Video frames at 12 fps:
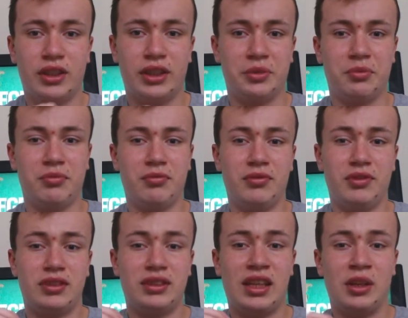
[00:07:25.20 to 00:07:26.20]
Like,
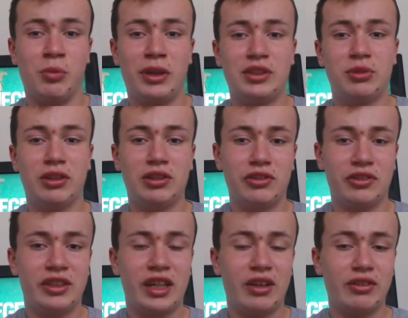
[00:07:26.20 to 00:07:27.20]
and the way to
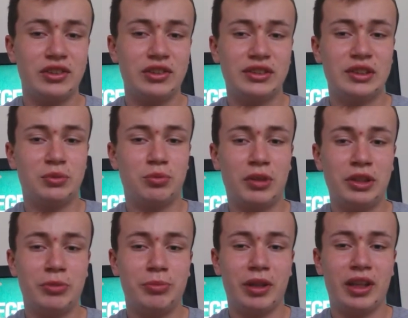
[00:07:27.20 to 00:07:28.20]
unlock the characters is
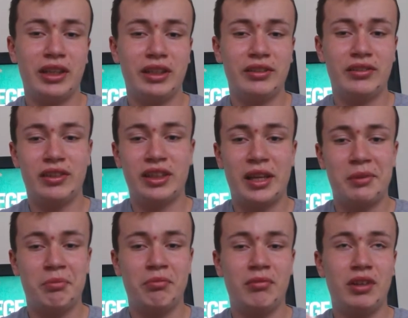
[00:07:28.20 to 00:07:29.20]
when you play
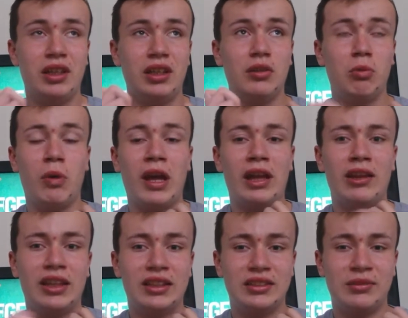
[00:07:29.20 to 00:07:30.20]
game
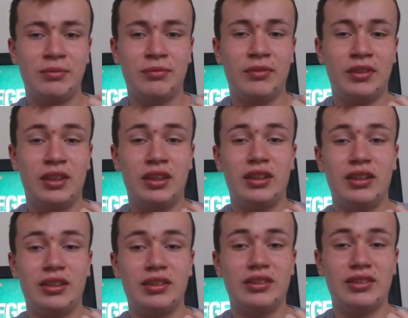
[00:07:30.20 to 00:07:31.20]
well and
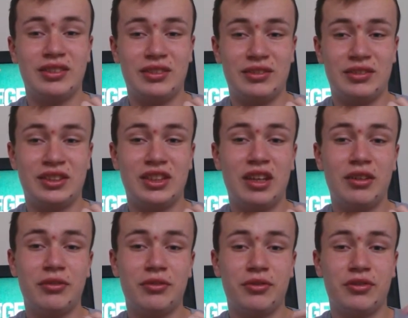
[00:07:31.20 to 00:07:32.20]

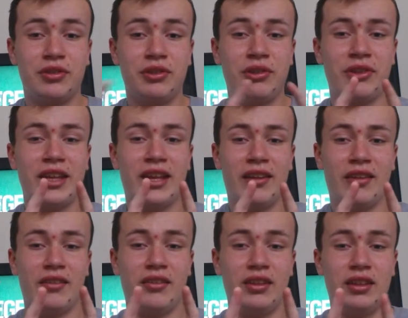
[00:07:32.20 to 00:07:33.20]
stuff, you get